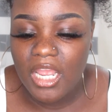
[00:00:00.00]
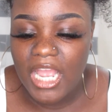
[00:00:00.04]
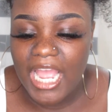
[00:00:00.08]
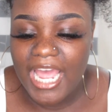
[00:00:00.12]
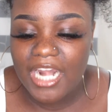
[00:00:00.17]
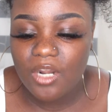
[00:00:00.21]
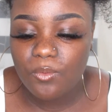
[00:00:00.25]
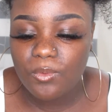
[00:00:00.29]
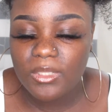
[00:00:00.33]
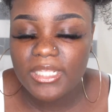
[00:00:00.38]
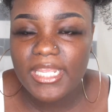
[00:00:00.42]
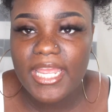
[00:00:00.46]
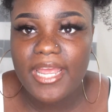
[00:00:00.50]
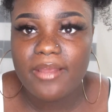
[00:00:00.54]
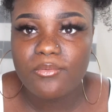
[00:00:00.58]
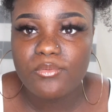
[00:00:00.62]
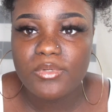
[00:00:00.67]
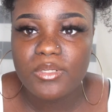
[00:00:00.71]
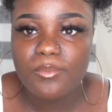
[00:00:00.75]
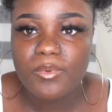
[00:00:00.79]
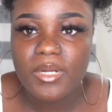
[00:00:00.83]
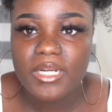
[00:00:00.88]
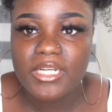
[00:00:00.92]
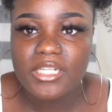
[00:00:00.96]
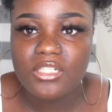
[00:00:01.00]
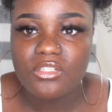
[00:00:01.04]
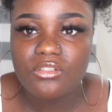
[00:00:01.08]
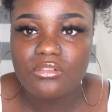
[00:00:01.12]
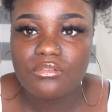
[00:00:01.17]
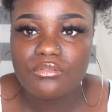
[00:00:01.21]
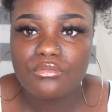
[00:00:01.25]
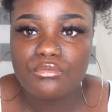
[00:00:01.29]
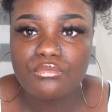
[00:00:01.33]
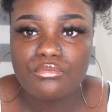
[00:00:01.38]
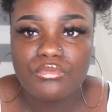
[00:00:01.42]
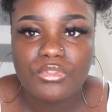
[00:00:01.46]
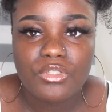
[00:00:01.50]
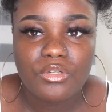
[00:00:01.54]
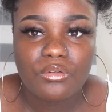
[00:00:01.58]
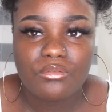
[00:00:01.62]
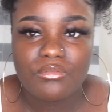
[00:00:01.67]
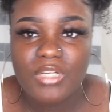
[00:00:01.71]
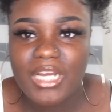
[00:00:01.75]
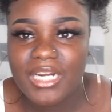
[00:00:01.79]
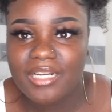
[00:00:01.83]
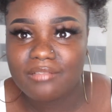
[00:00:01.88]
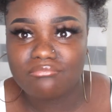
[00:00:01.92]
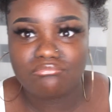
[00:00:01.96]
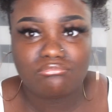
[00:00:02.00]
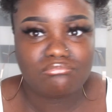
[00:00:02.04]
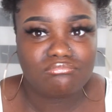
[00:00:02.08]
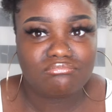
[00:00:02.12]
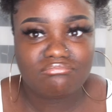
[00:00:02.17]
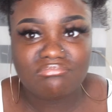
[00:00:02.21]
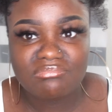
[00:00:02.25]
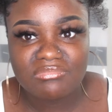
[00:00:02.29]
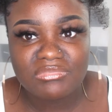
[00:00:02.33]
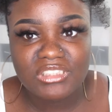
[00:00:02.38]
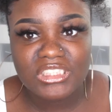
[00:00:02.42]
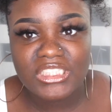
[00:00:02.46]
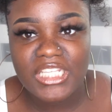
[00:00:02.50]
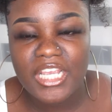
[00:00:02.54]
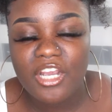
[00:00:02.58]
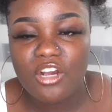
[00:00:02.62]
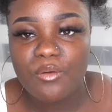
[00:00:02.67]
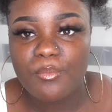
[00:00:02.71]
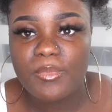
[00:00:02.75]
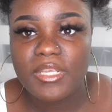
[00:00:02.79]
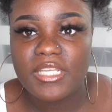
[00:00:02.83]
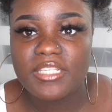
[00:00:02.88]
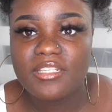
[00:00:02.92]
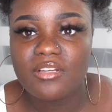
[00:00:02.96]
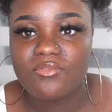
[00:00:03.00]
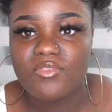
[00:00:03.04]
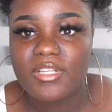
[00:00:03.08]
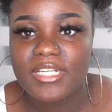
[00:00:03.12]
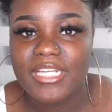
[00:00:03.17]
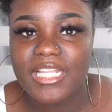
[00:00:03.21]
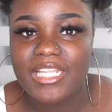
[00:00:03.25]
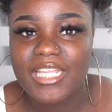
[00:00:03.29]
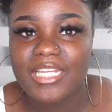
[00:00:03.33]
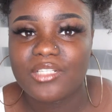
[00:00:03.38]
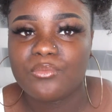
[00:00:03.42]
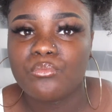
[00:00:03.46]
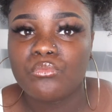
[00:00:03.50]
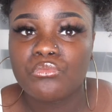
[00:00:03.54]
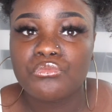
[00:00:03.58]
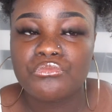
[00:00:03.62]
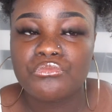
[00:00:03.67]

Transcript: I didn't really have anybody to, you know, kind of tell me stuff like that. Like,